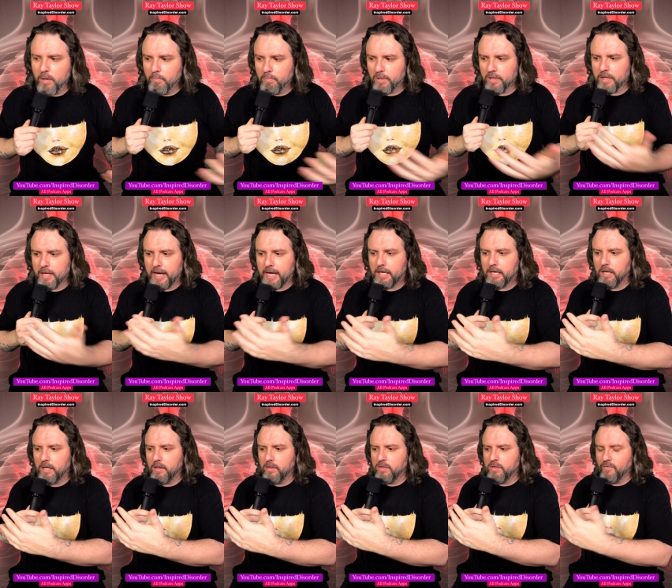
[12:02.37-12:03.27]
But like
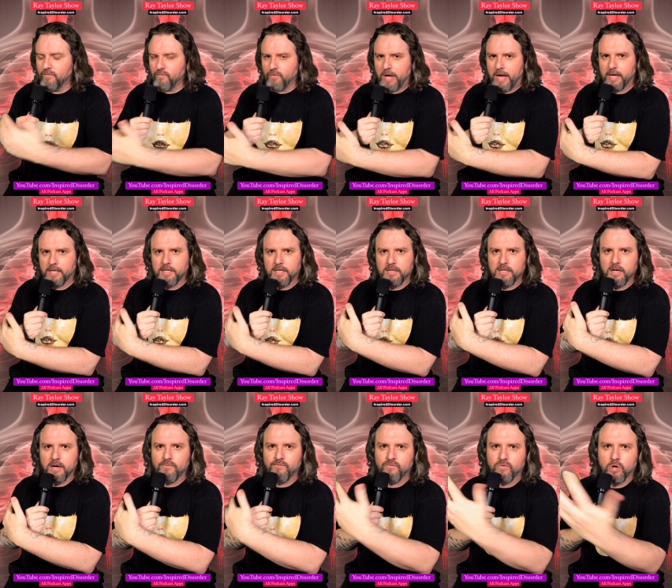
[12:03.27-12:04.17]
the fact that
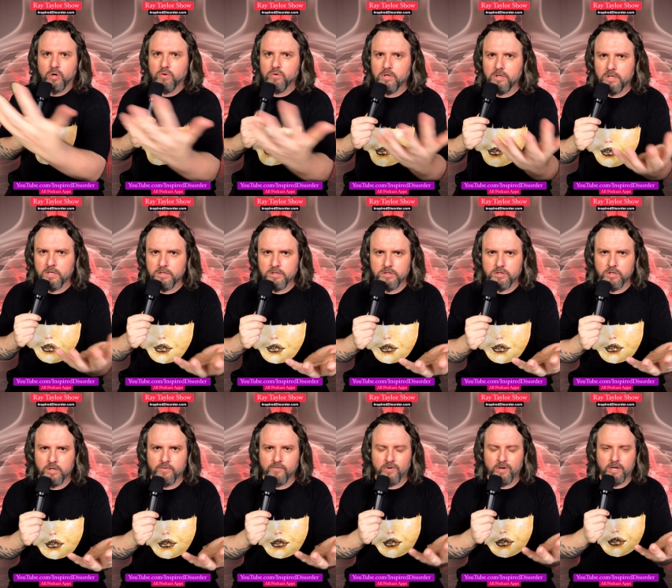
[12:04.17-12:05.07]
they vote
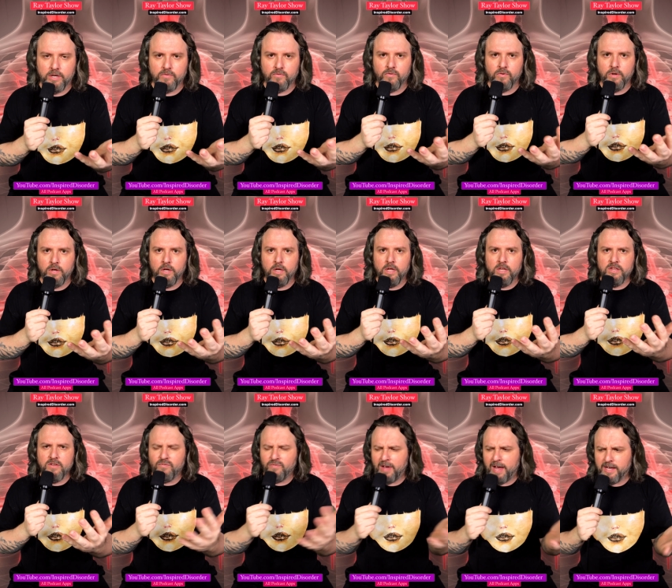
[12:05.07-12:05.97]
conservative,
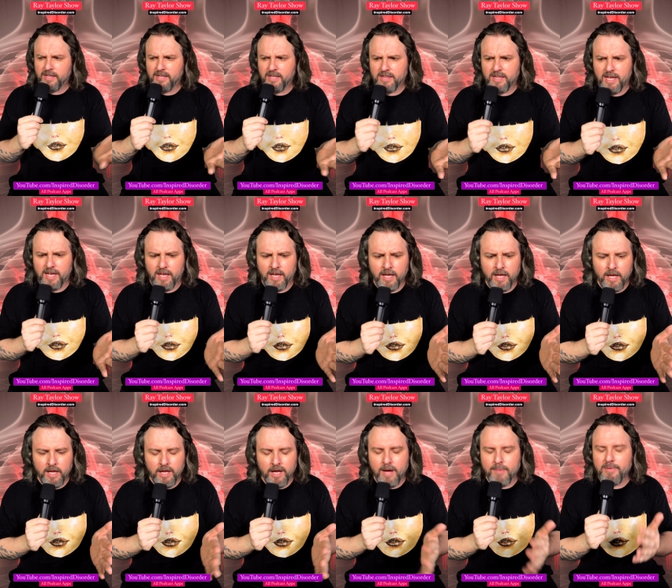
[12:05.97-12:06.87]
the fact that they,
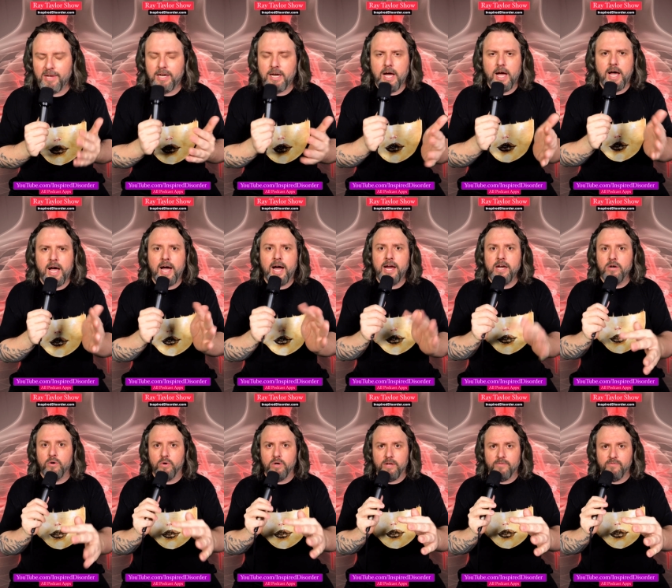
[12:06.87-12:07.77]
I mean, I
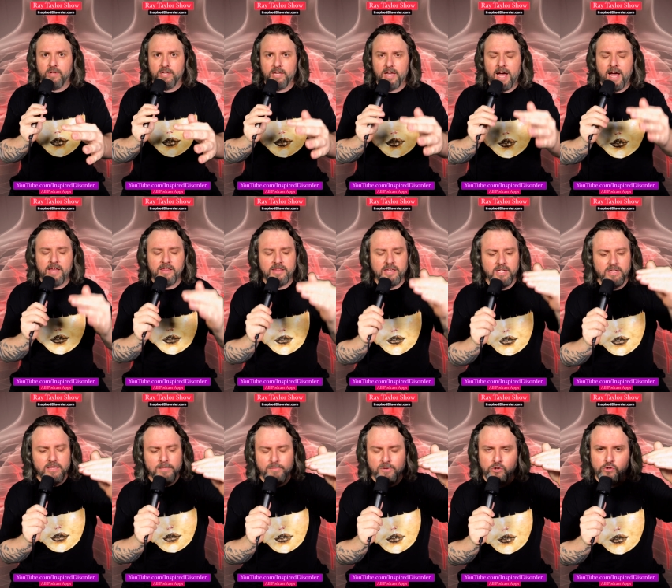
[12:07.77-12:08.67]
don't even, I
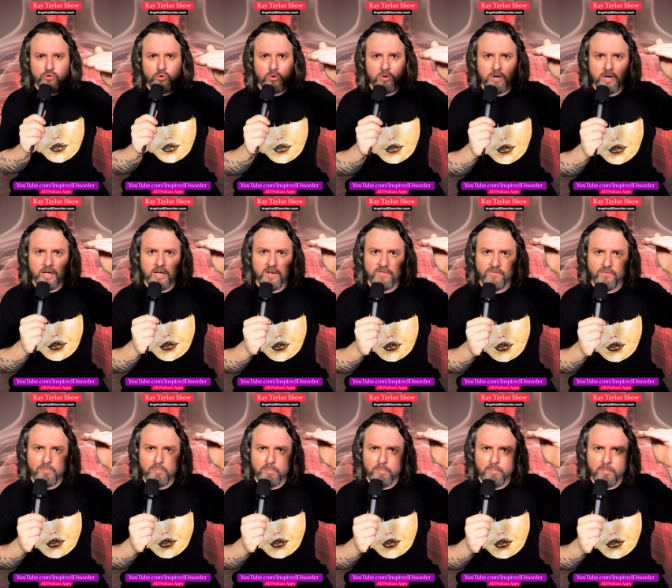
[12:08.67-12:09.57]
think the majority of
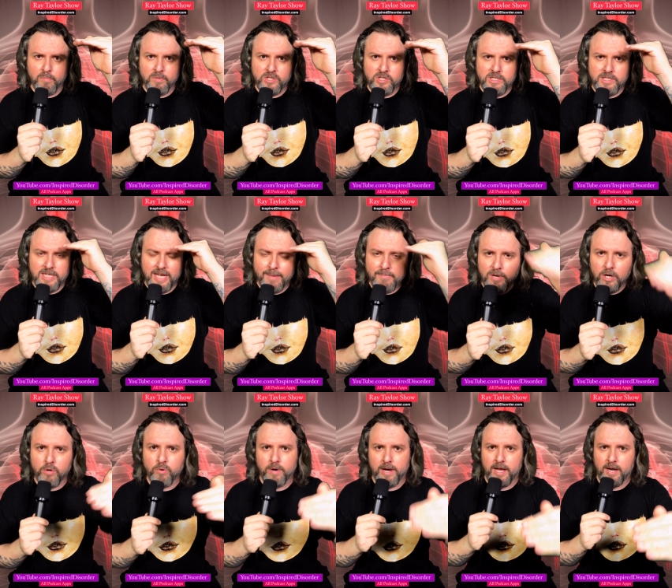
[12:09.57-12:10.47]

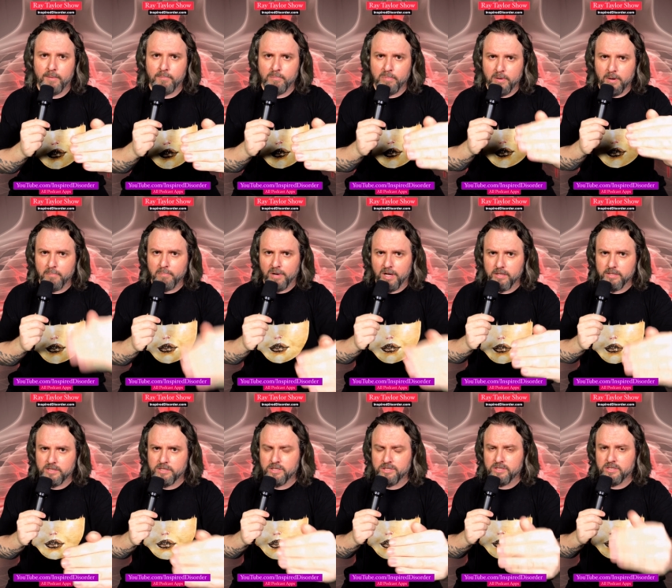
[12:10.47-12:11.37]
Democrat
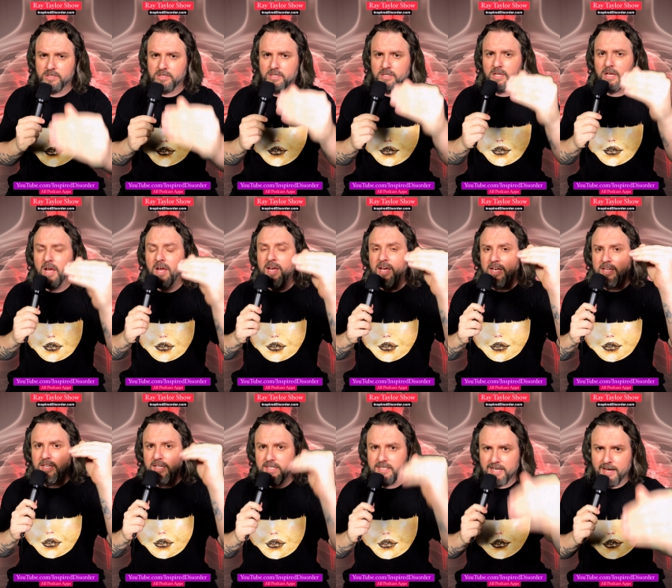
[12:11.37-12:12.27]
politicians in the, in
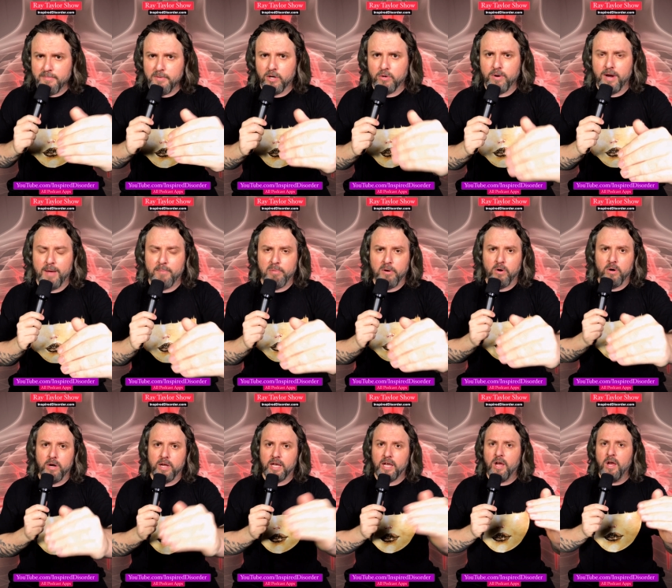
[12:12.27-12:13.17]
the Democrat
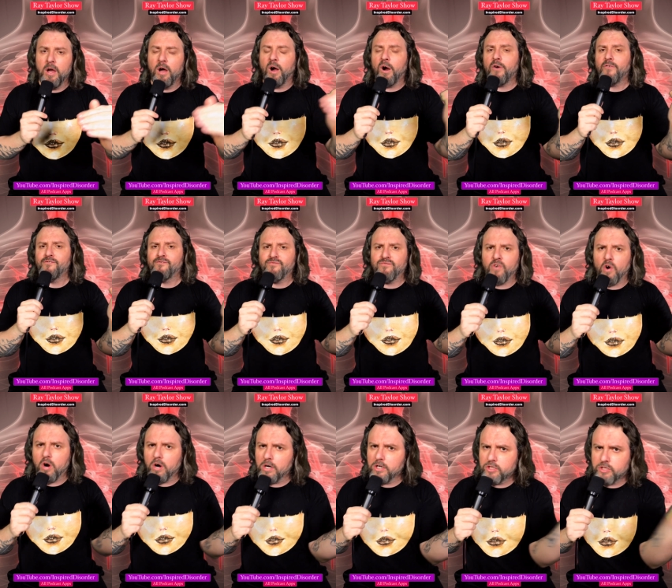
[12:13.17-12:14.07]
Party are far